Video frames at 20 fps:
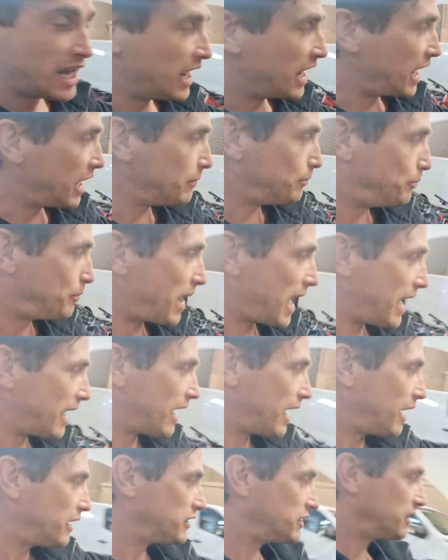and
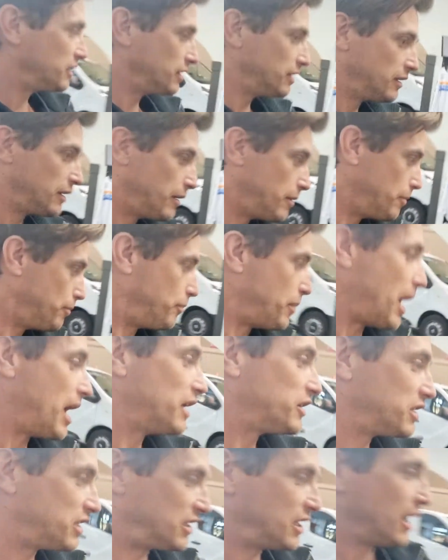badass,
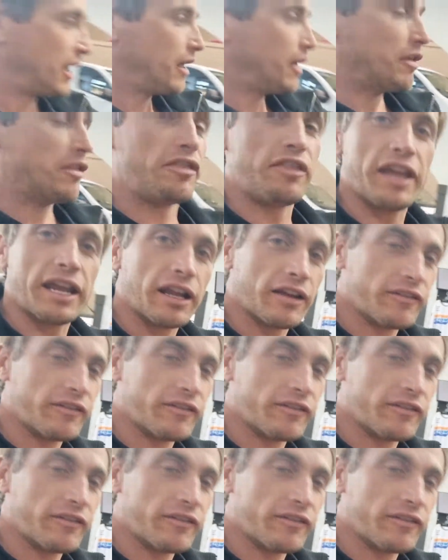best thing